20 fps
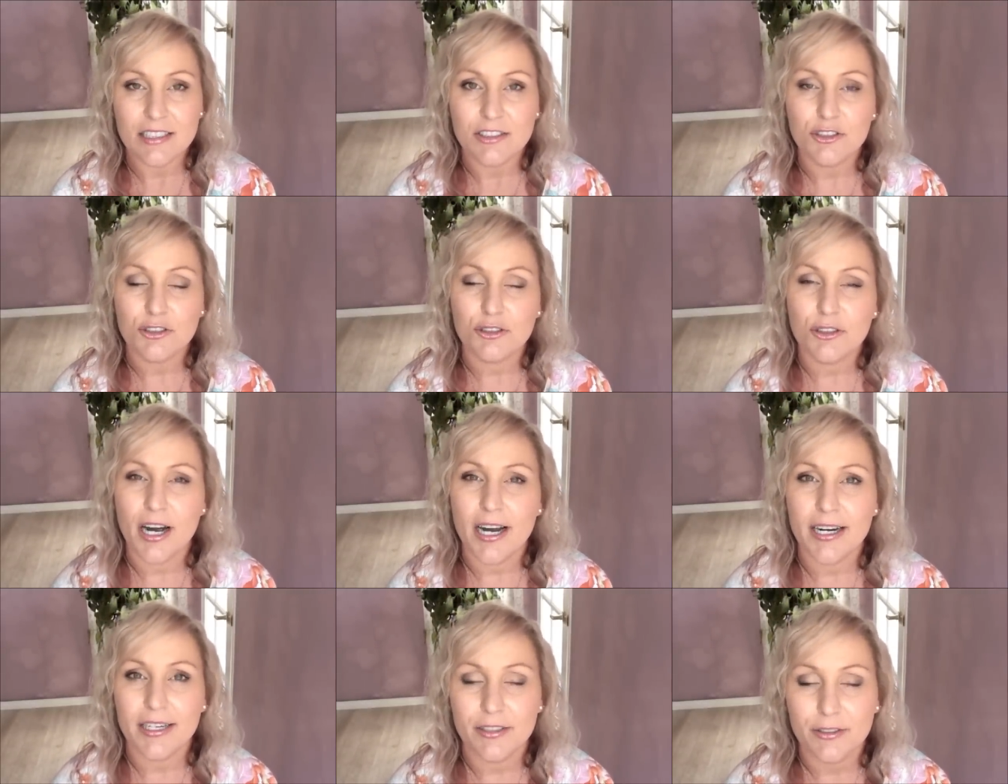
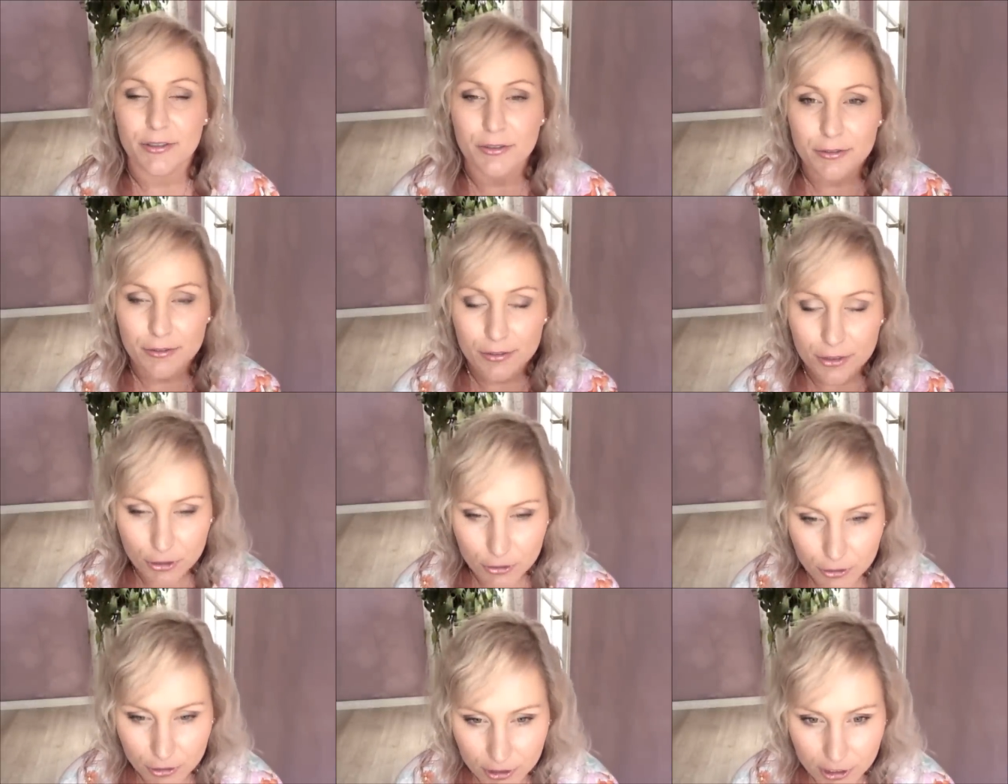try to,
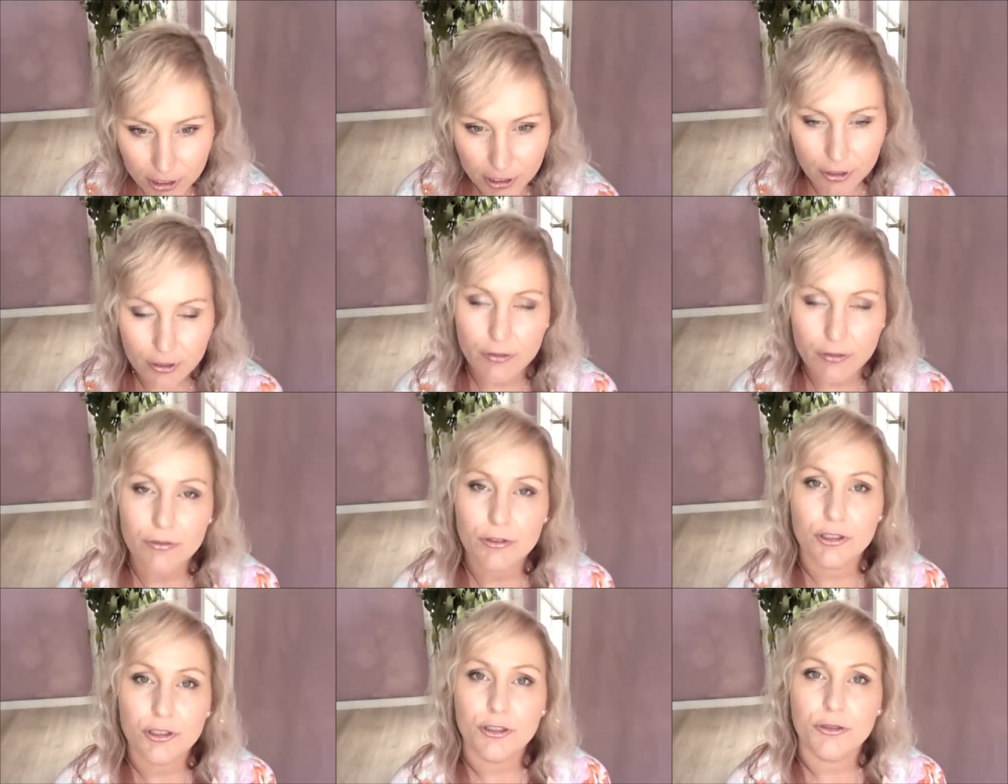to
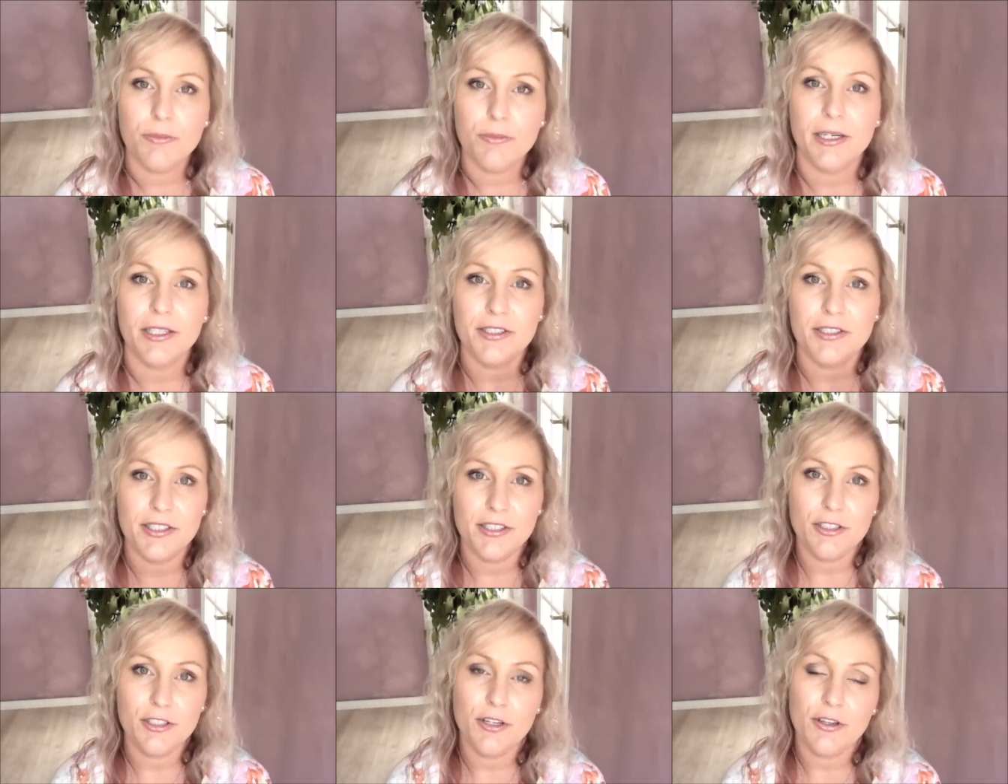delve too
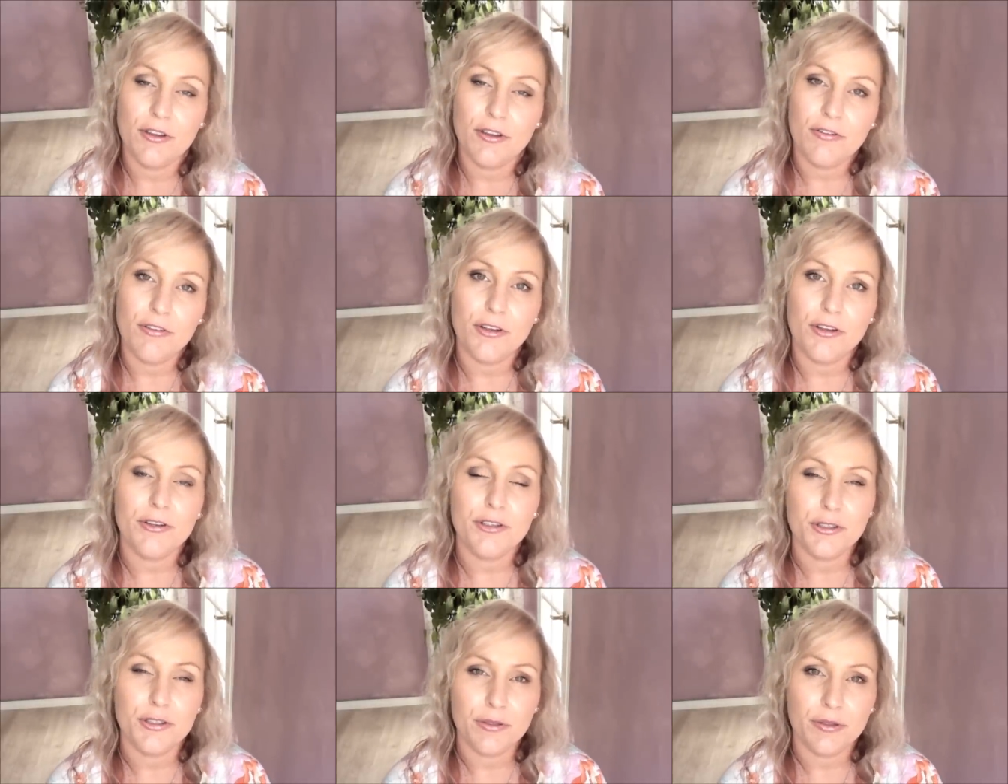much into the
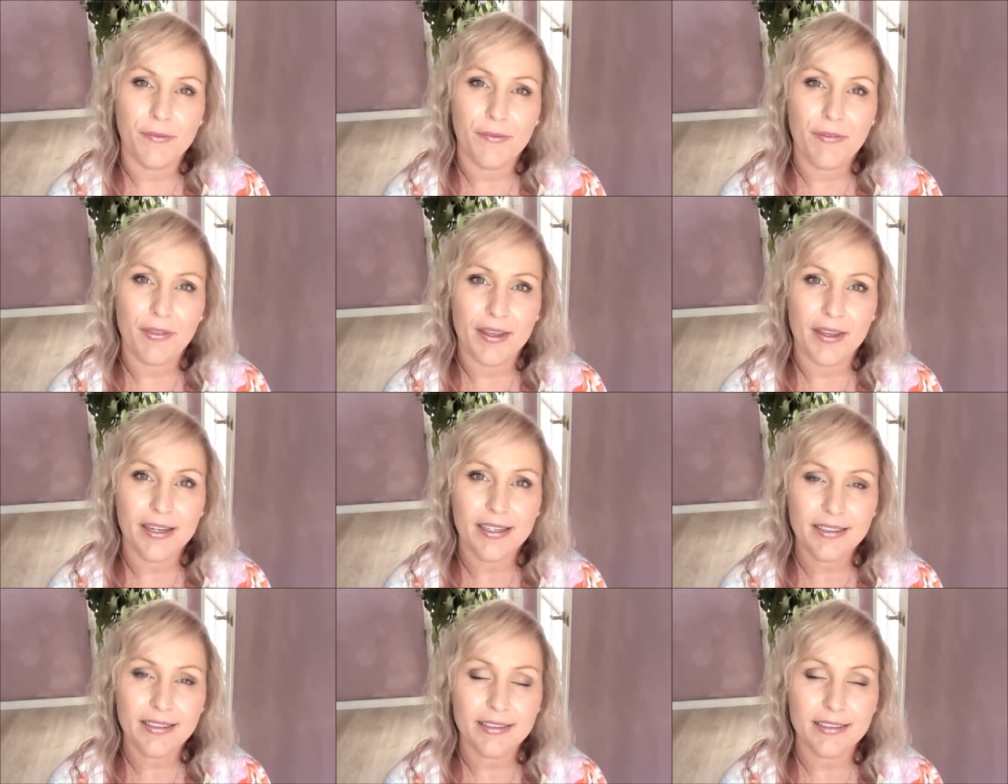future of
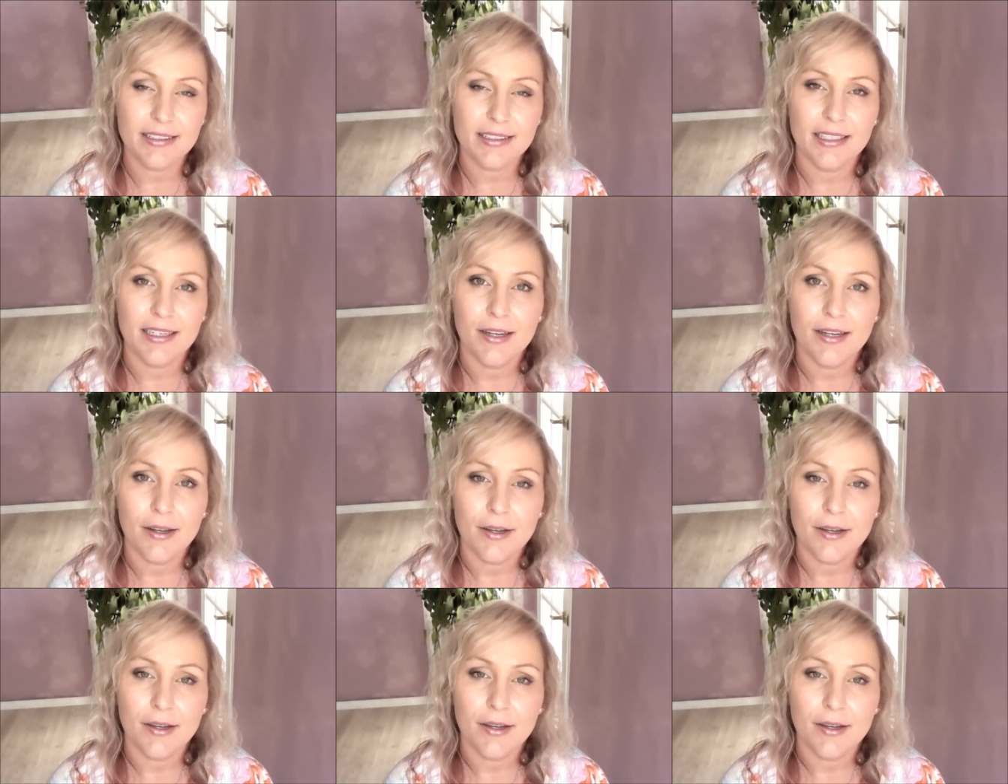things,